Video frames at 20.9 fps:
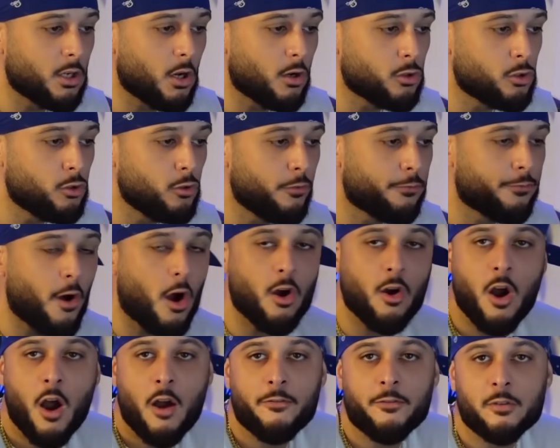go too
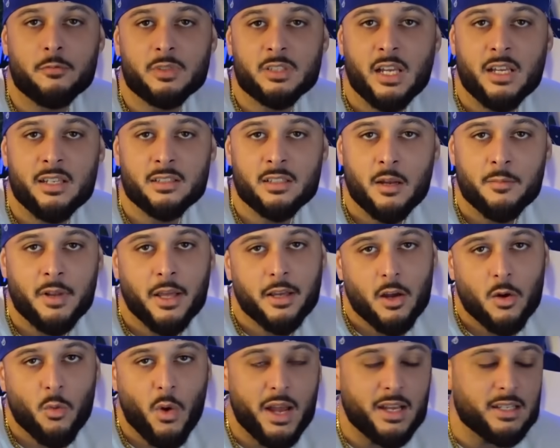far off from say something
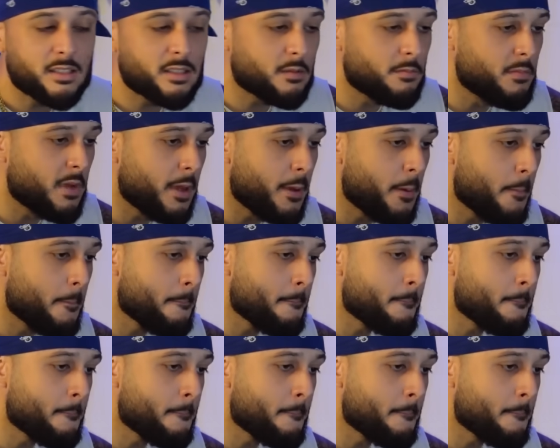like a white cement